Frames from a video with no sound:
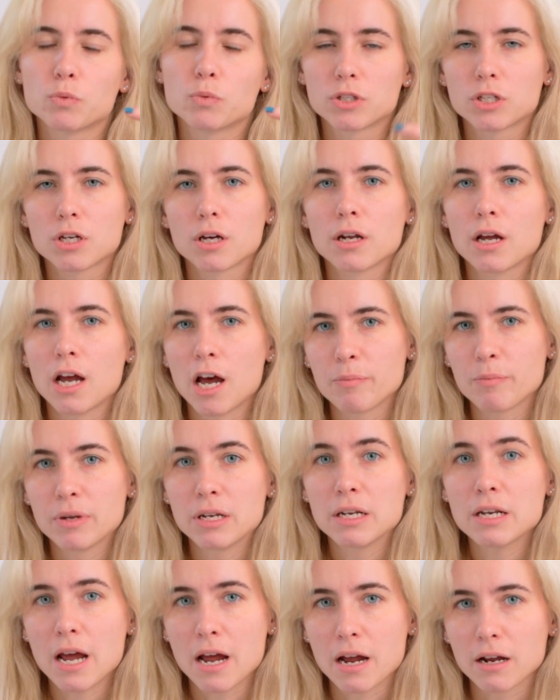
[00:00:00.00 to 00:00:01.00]
what's going to
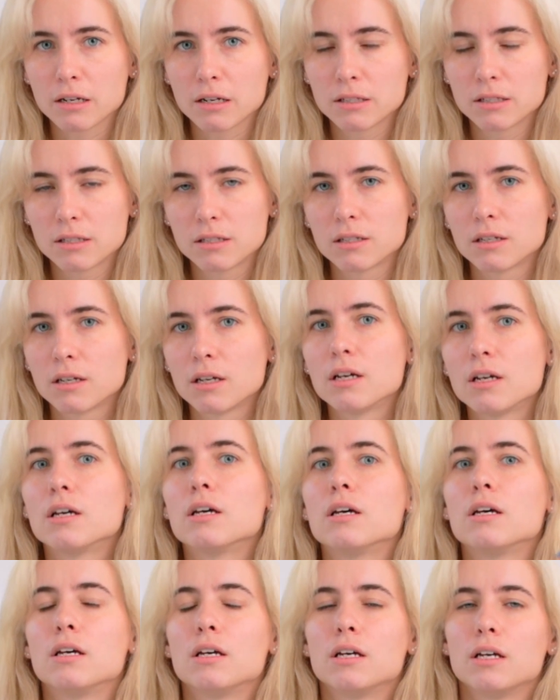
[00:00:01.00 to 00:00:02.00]
happen next
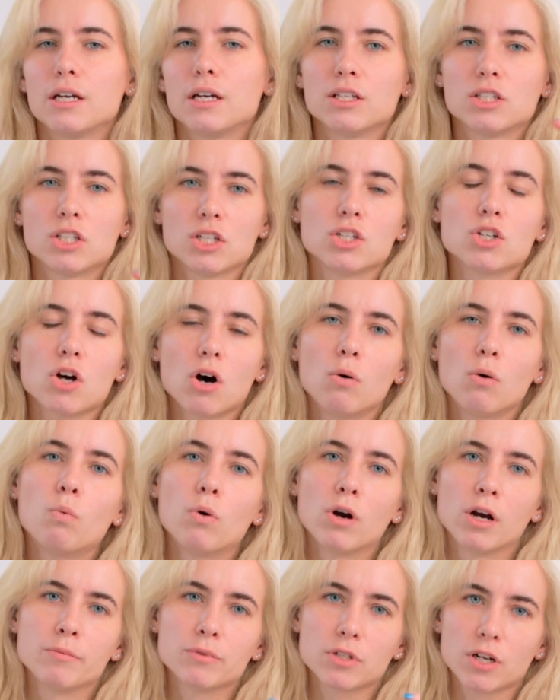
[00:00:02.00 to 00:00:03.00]
is the adult
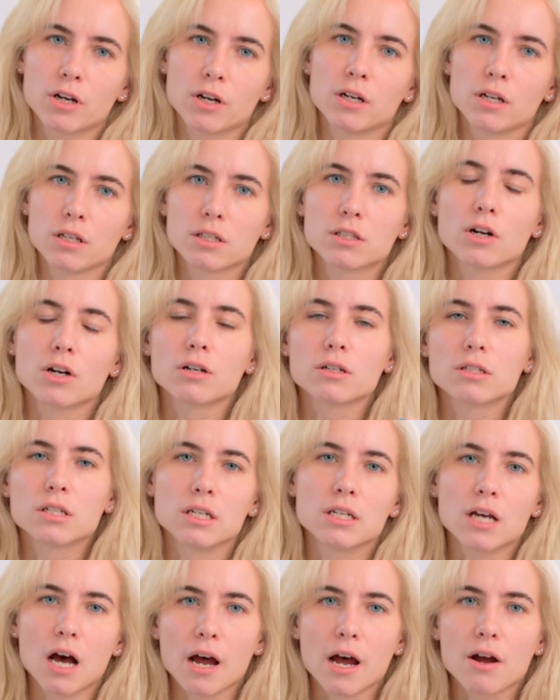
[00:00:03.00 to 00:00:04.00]
worms are going to start to
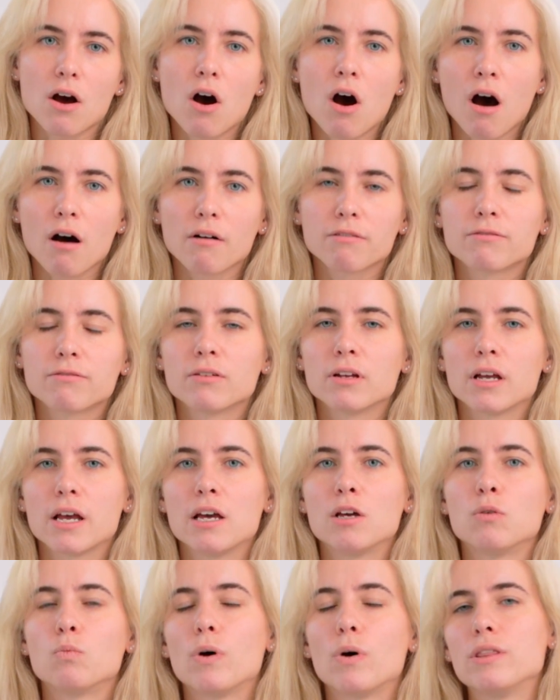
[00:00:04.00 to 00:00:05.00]
die off.
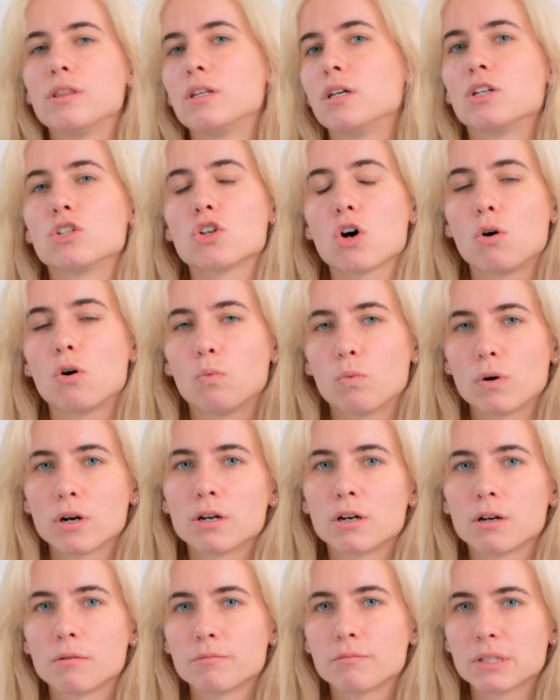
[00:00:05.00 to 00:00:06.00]
And when the adult
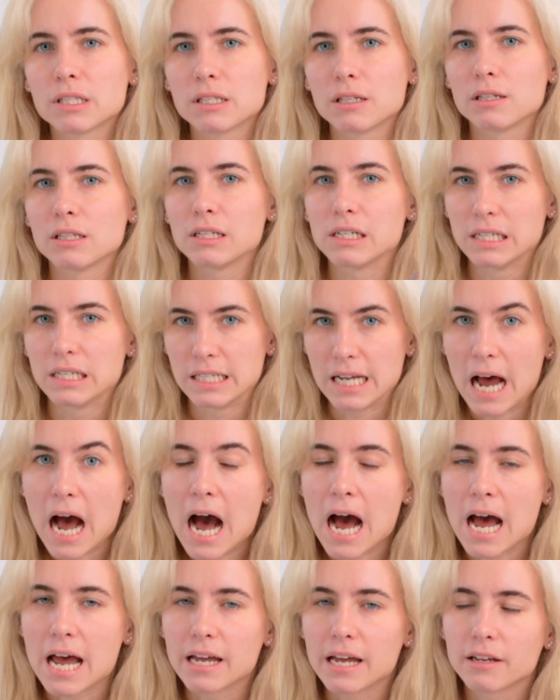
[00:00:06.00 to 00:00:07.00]
worms
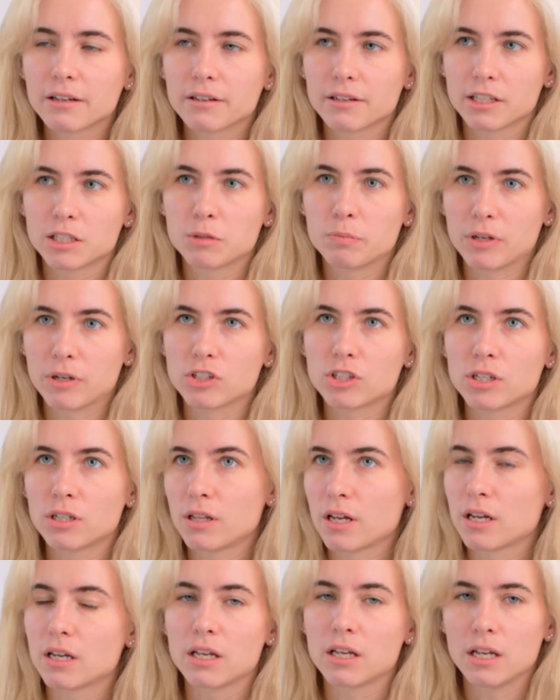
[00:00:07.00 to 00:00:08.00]
die, especially like